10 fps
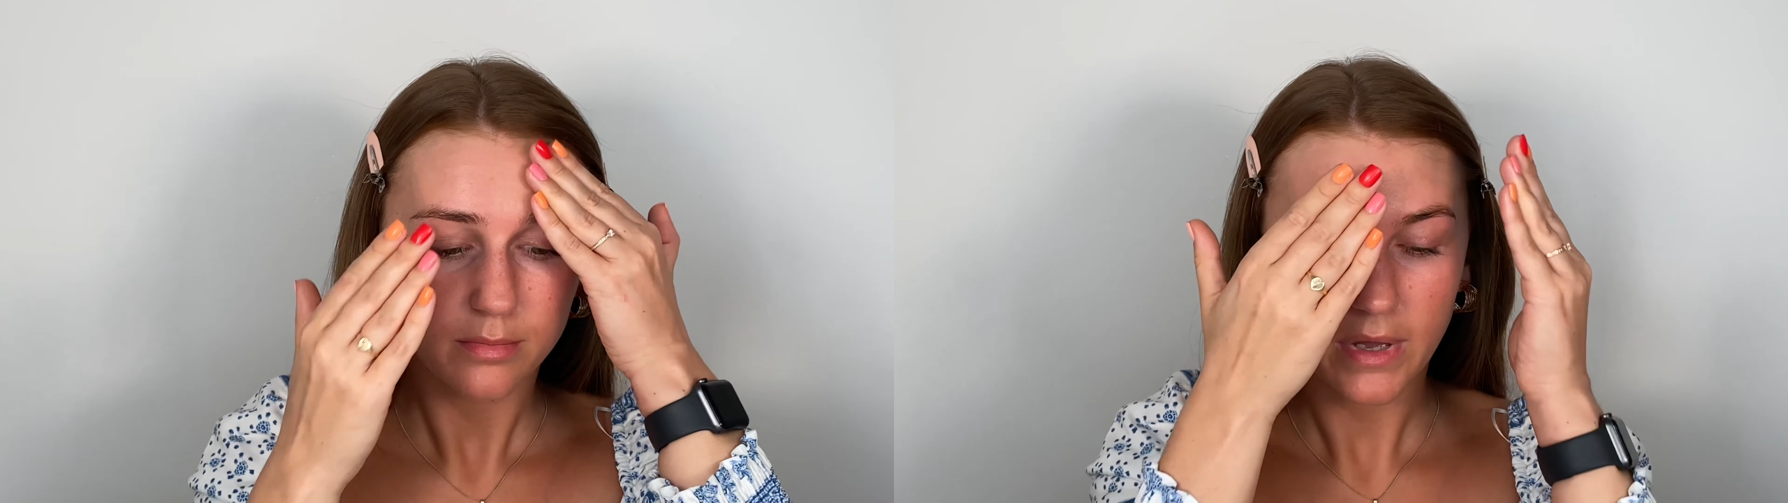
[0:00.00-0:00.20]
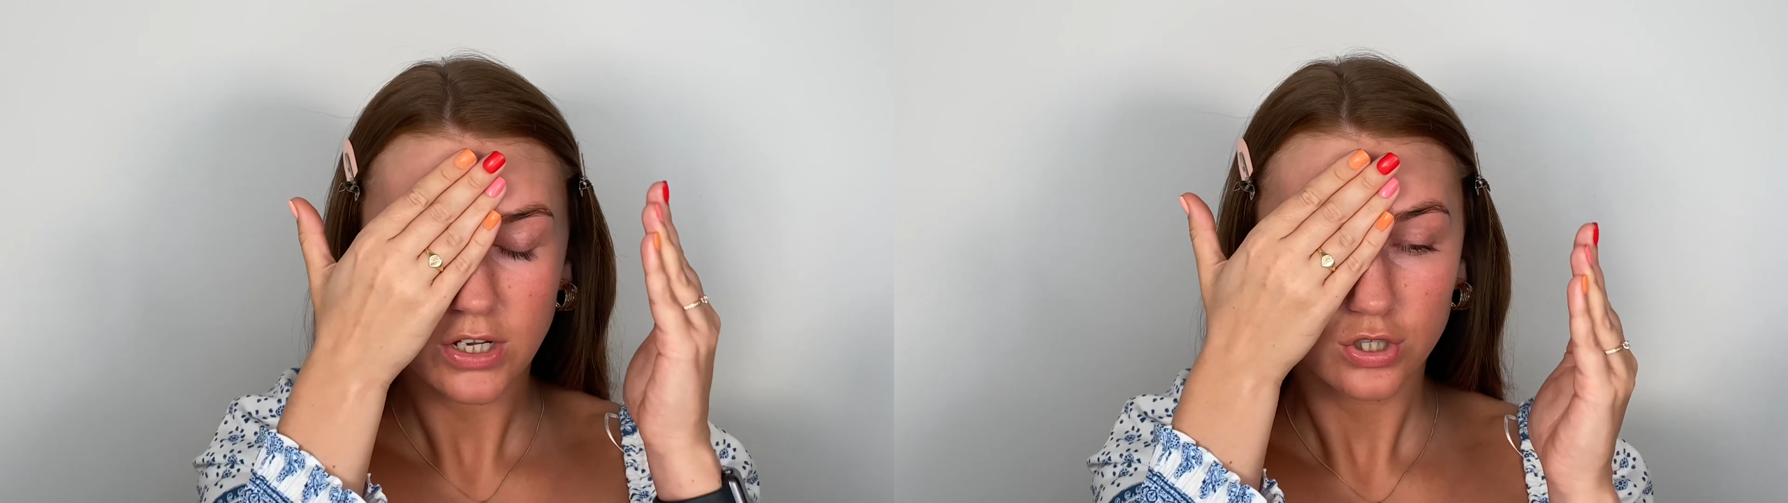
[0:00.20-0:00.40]

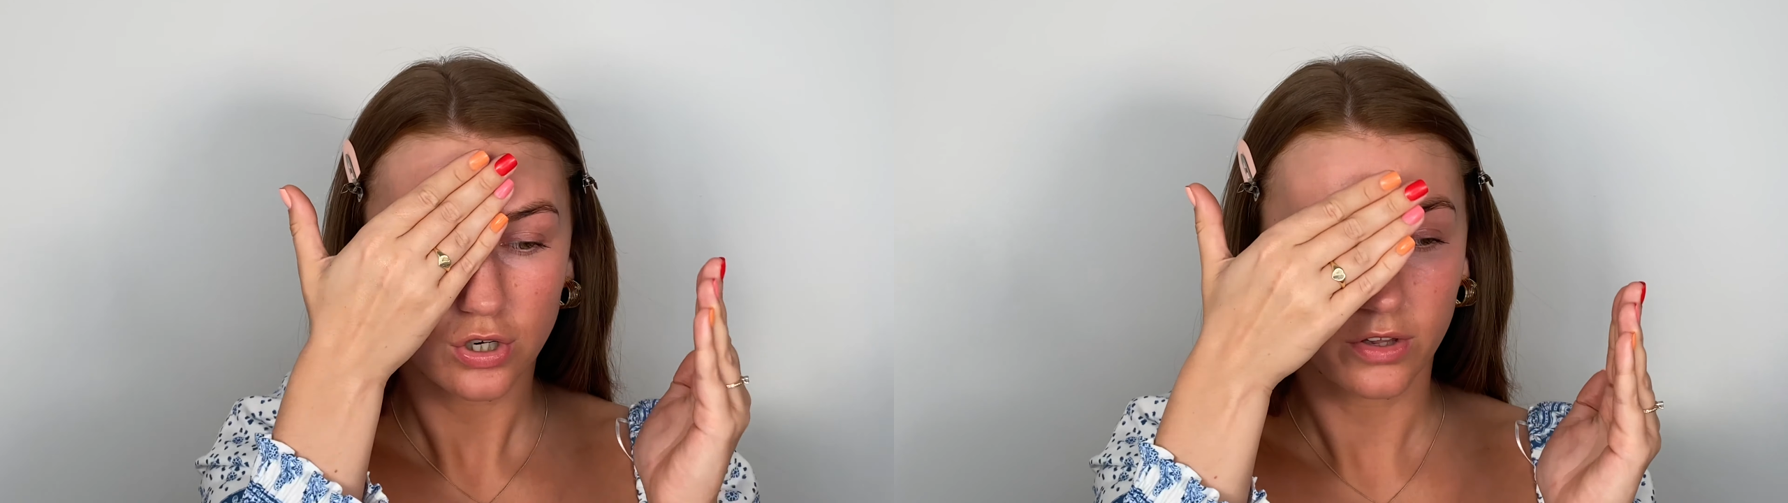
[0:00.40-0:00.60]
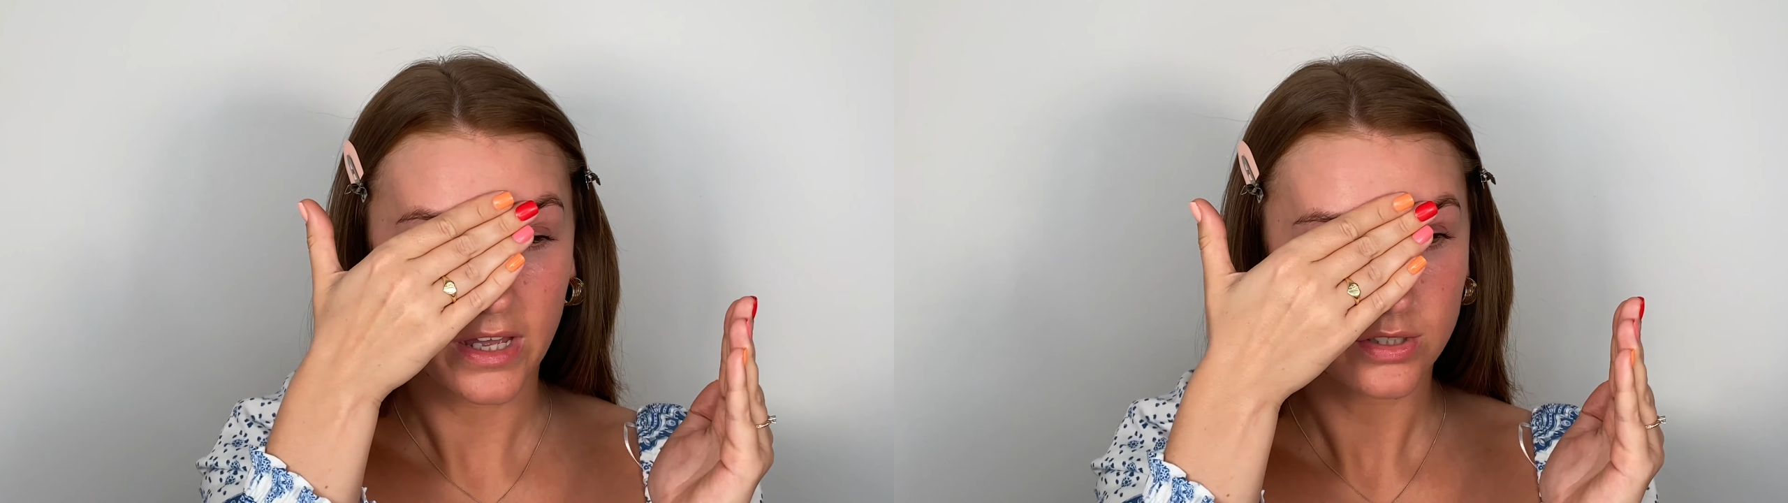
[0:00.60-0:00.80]
make
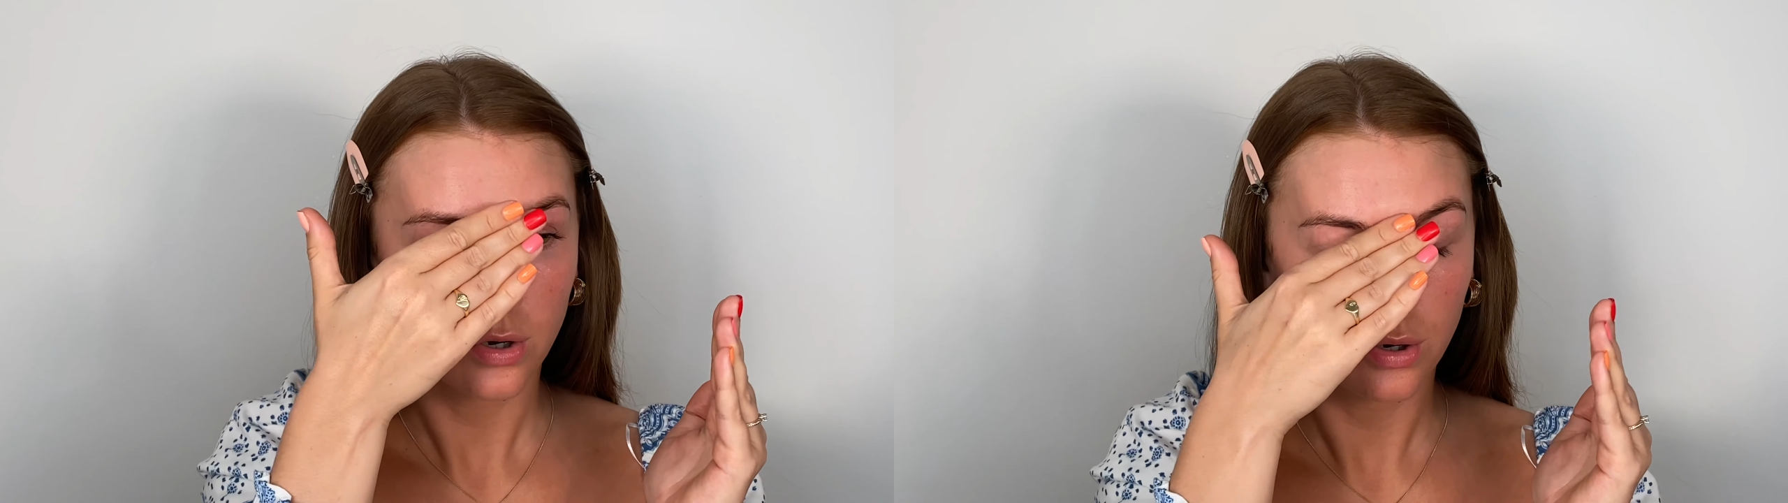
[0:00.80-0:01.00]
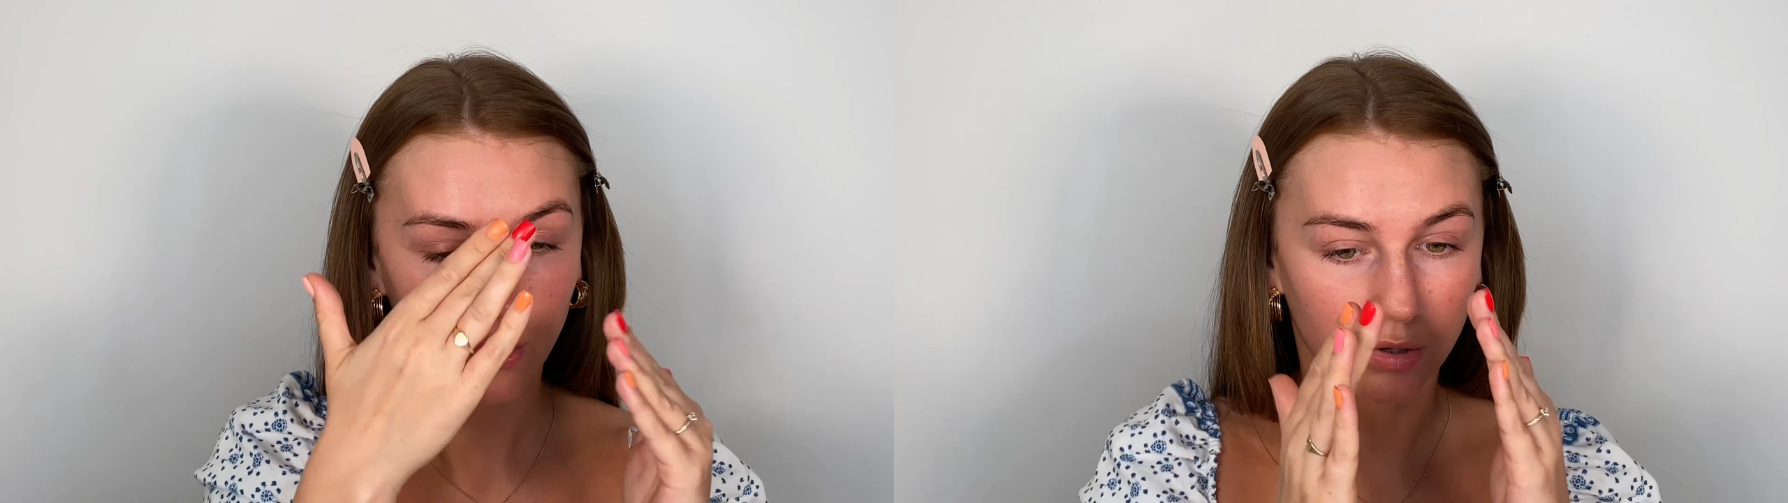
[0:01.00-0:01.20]
sure that's
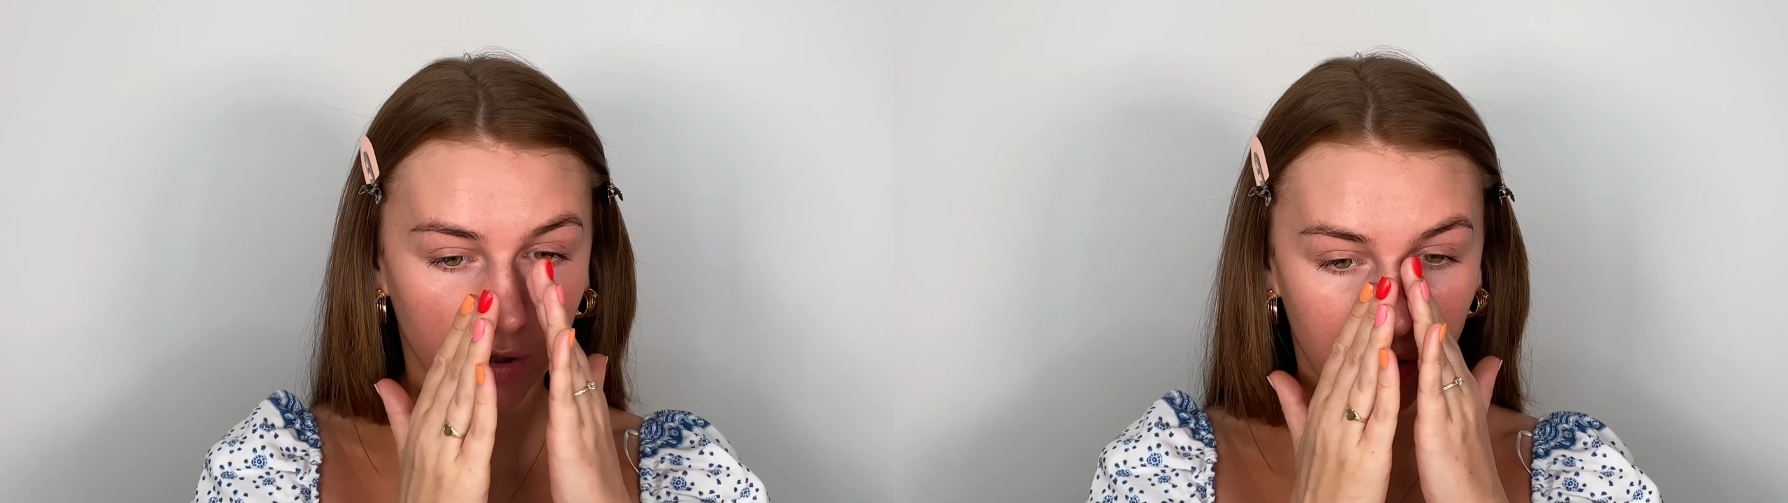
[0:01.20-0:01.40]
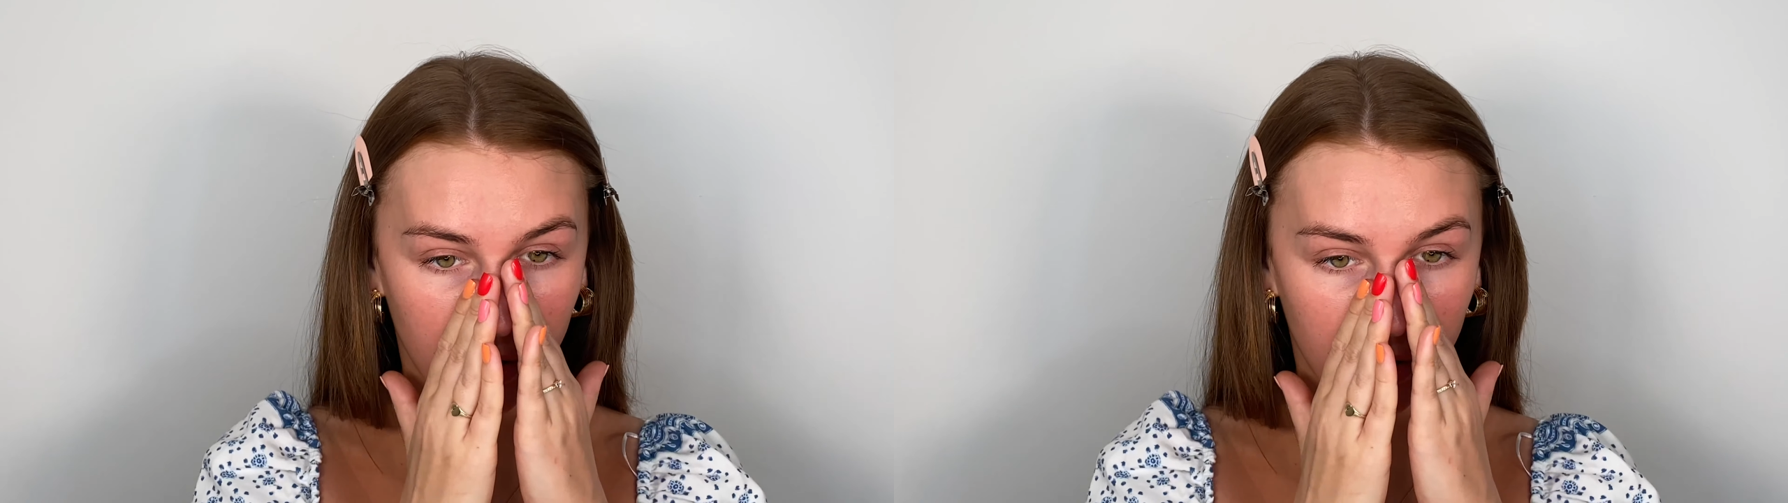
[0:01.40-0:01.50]
all